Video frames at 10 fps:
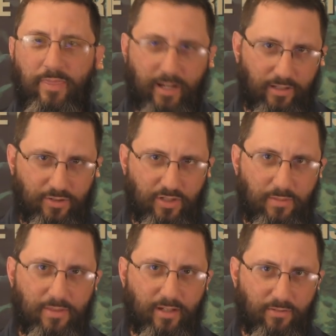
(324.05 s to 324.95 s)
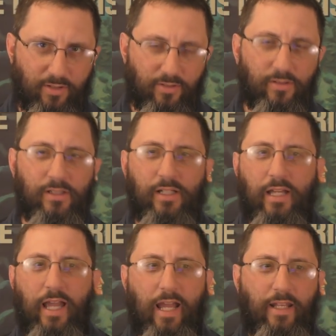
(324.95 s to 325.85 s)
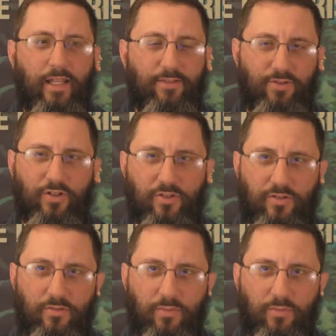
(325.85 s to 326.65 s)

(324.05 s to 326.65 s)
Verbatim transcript: They're legitimate, they're real, and they have church.